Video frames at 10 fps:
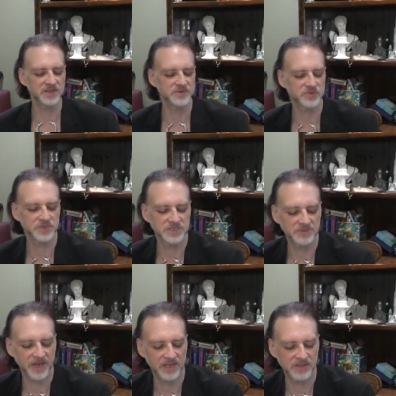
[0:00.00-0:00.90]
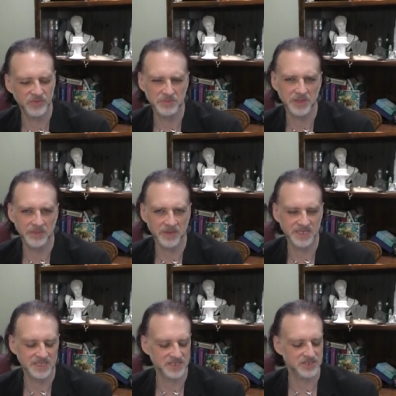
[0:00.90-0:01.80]
It was really bad. Three Blind
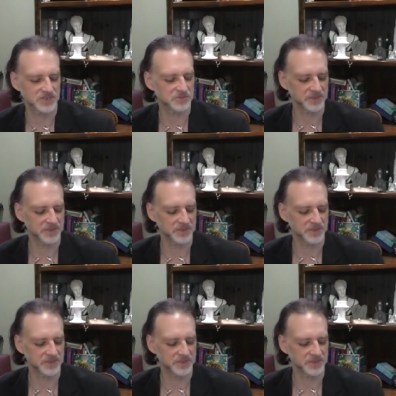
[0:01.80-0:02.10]
Mice I could do,